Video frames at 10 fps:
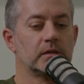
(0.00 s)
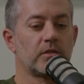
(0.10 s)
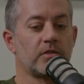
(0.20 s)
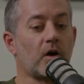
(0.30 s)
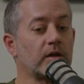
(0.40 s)

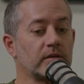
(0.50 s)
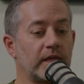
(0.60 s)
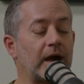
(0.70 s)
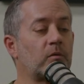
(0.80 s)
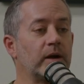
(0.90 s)
thought
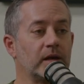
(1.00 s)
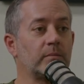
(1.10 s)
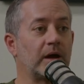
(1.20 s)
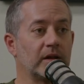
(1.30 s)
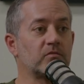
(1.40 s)
that way
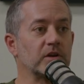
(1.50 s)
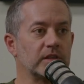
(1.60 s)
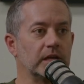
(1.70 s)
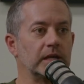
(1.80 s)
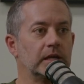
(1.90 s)
about
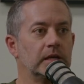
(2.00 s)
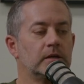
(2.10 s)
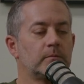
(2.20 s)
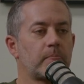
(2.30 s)
everything. Oh yeah.